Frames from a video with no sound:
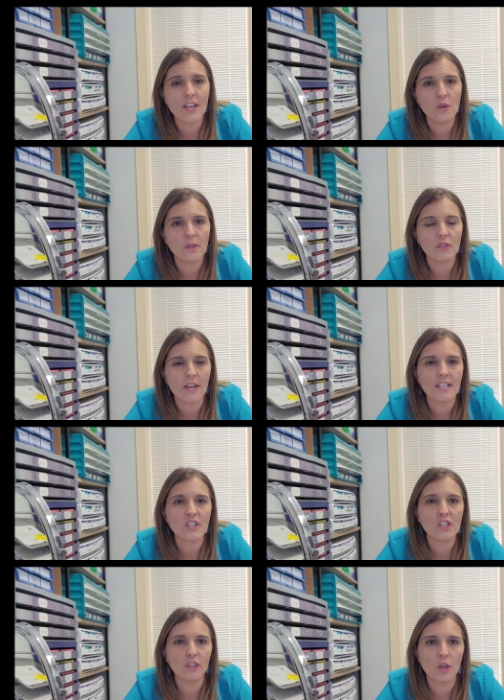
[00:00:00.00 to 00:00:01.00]
you can try to
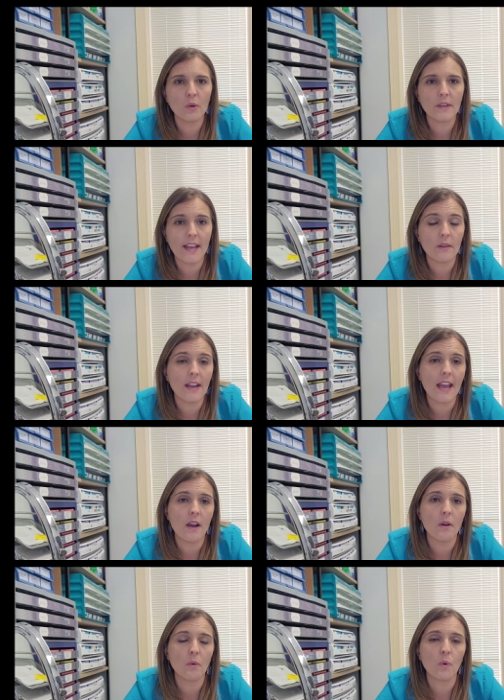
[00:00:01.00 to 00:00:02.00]
slow down
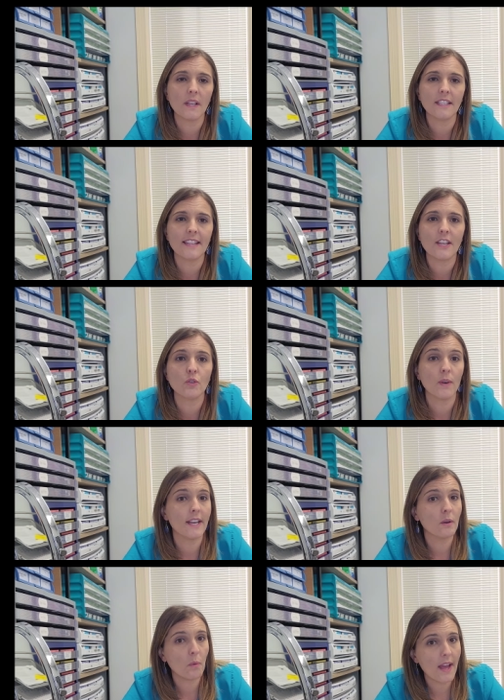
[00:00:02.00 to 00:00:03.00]
how quickly they drain
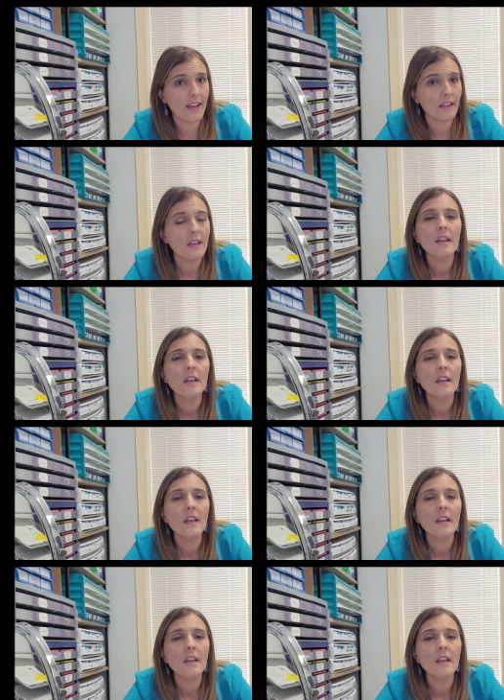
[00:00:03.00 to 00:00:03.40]
away.